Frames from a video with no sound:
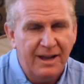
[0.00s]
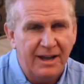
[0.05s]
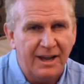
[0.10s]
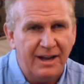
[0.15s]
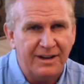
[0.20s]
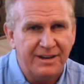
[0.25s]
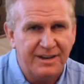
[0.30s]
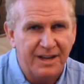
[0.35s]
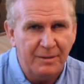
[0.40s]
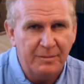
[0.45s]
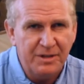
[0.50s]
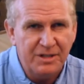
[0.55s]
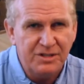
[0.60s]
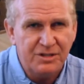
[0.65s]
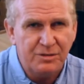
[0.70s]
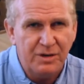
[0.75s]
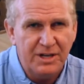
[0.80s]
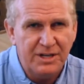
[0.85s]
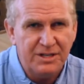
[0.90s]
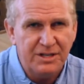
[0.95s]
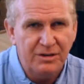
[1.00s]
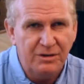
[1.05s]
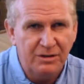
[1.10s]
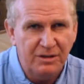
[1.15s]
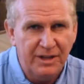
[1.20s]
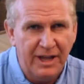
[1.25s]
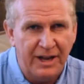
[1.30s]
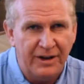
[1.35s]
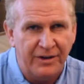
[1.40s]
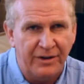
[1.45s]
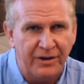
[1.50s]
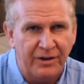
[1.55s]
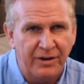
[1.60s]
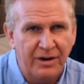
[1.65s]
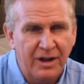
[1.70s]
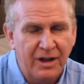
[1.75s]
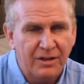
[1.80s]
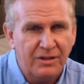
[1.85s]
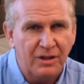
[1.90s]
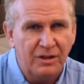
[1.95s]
and demonstrate to your lender